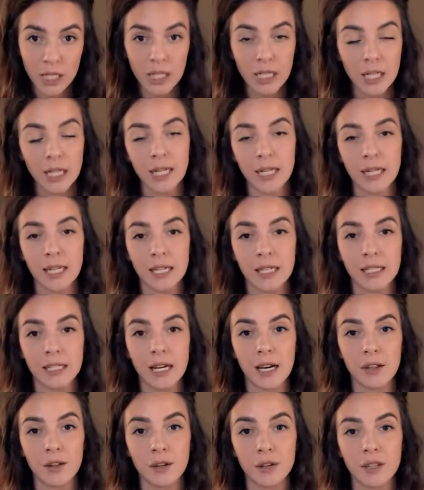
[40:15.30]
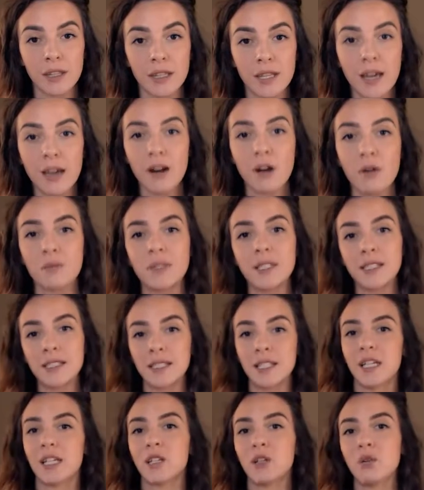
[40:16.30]
And other than that, I'll be
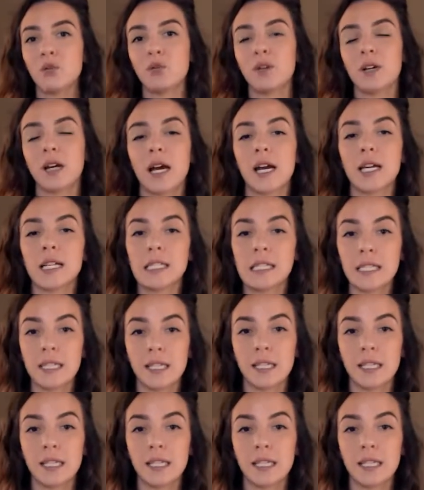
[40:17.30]
seeing you guys